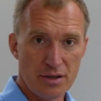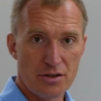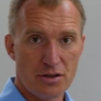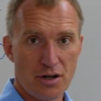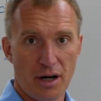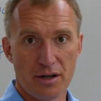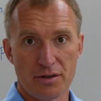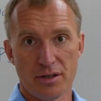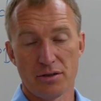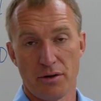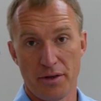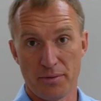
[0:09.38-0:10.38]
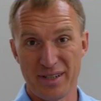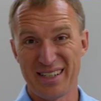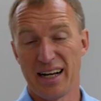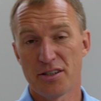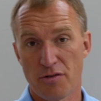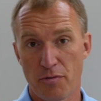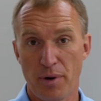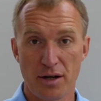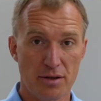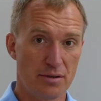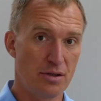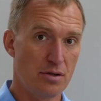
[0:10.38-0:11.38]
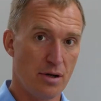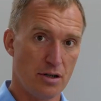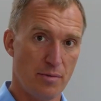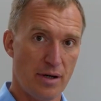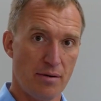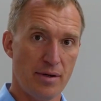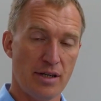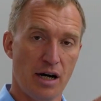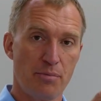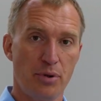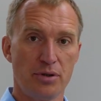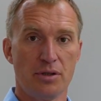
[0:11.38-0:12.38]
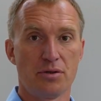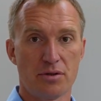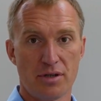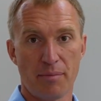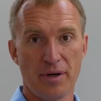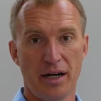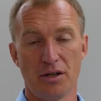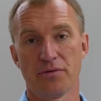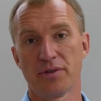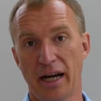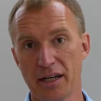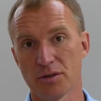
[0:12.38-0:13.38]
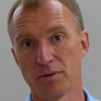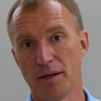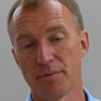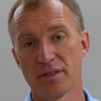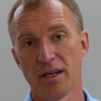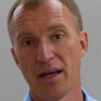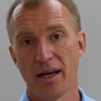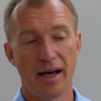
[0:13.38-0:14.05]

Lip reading: discharges or the results of a partial discharge measurement are put into some kind of diagrams.